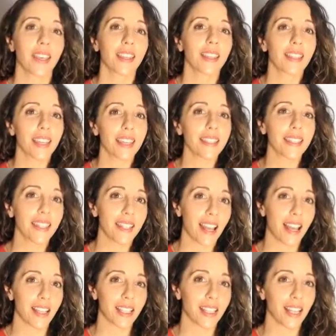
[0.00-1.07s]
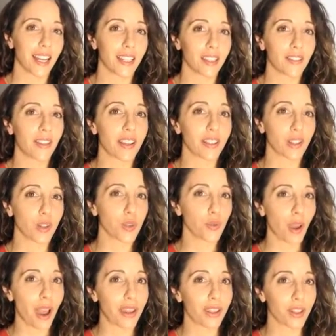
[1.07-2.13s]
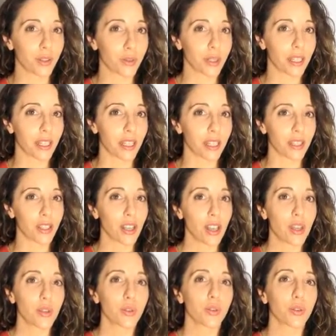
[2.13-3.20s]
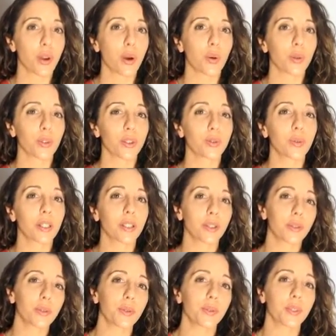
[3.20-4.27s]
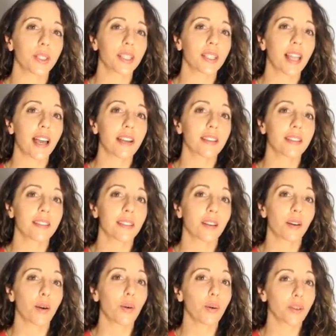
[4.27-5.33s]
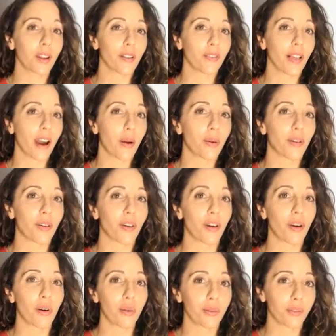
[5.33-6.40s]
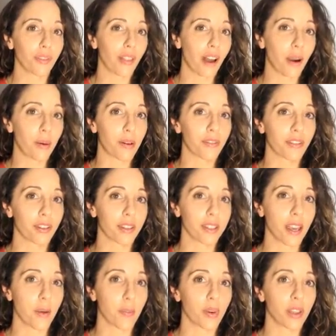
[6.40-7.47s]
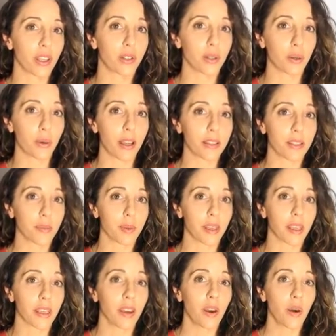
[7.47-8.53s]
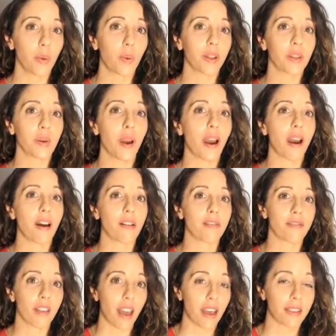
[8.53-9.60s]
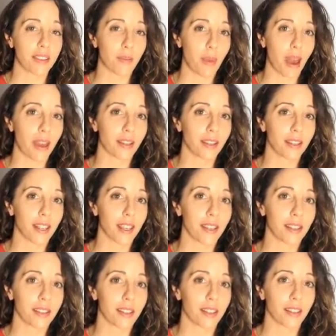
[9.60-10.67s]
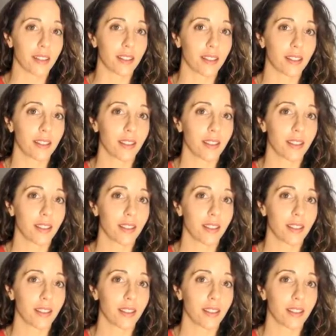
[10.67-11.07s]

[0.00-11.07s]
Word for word: The casein acts kind of as a dry ingredient, so you could use less coconut flour or oat flour, for example, in your recipe when you have some added casein.